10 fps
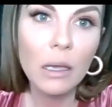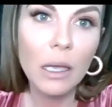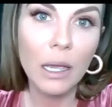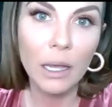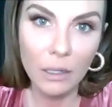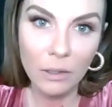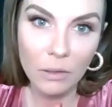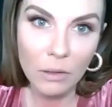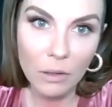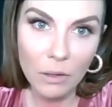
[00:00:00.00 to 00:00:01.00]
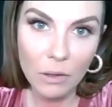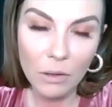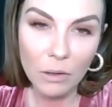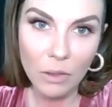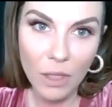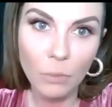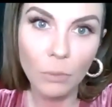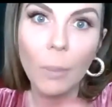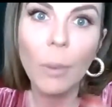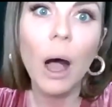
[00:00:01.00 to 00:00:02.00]
it can then
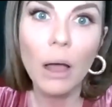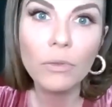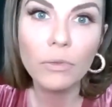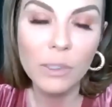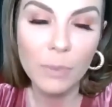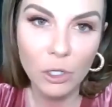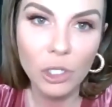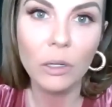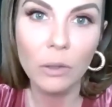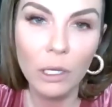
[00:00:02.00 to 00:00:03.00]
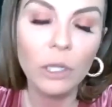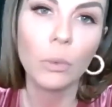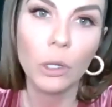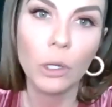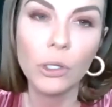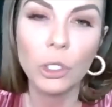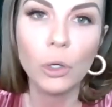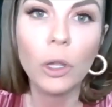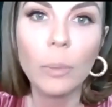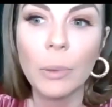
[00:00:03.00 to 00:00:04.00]
rub off, especially, you know, when they're using
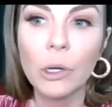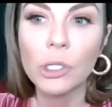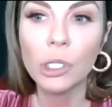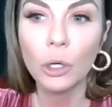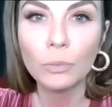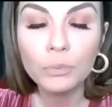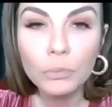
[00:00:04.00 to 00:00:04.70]
toilet paper. So